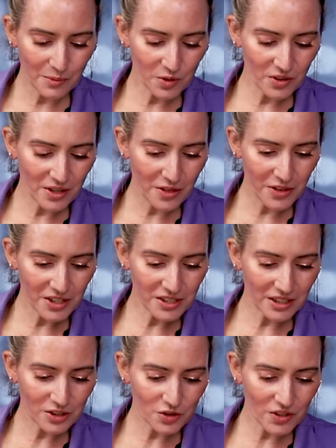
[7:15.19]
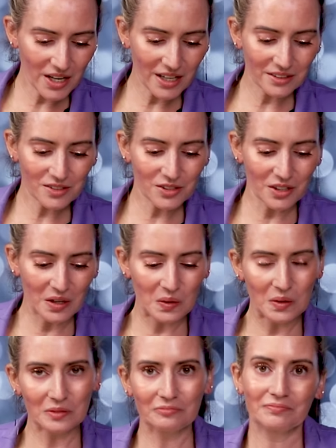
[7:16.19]
amaranthus extract.
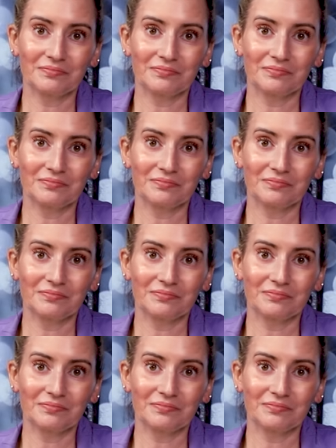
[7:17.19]
So,